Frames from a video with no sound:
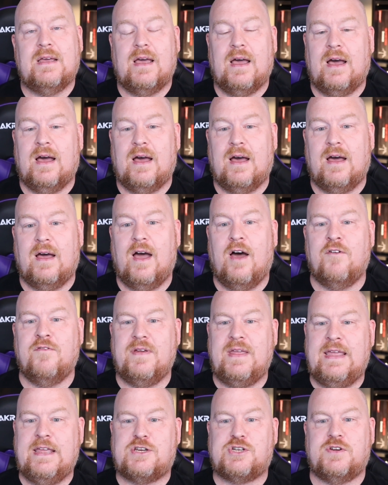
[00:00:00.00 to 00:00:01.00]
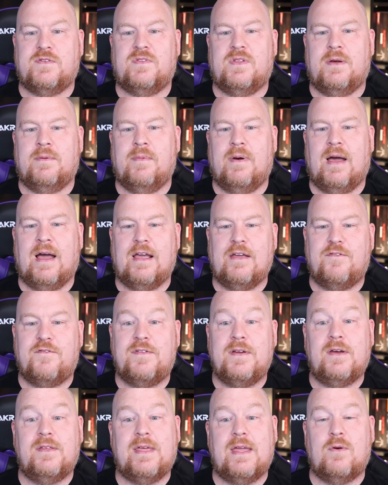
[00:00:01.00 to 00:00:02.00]
of each of them, I
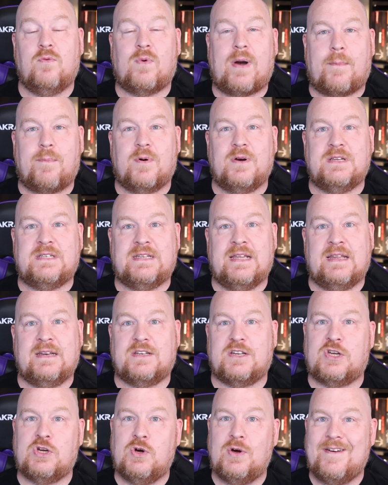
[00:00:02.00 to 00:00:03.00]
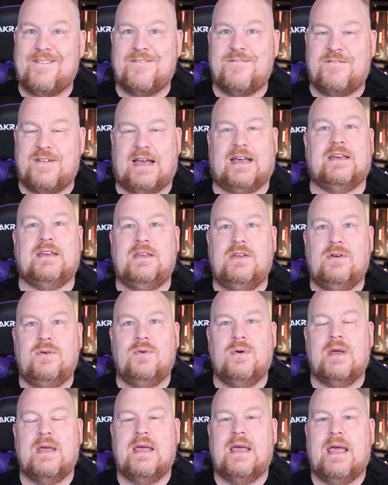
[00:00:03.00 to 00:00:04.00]
feel they represent good value